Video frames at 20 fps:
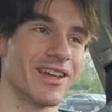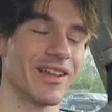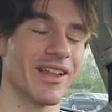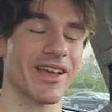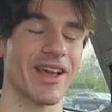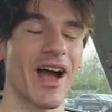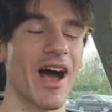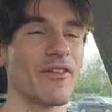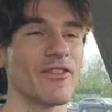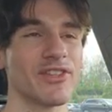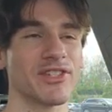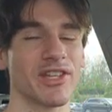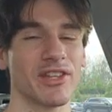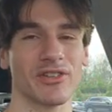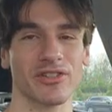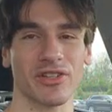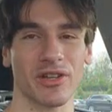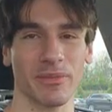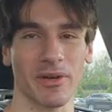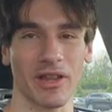Like, obviously
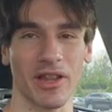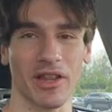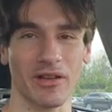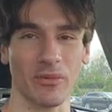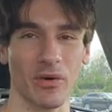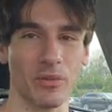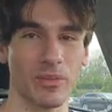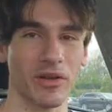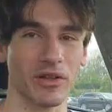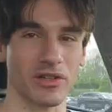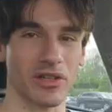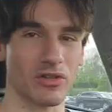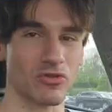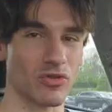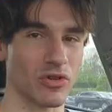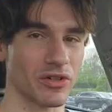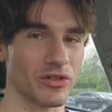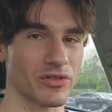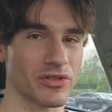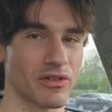there's gonna be a lot of mobility
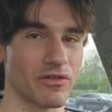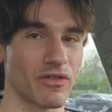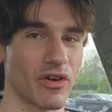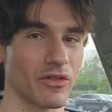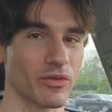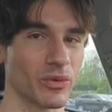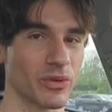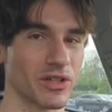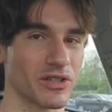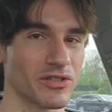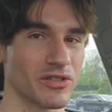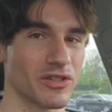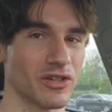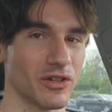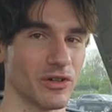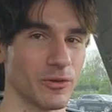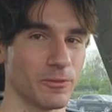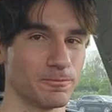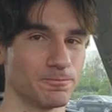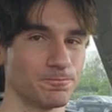drills involved with this too.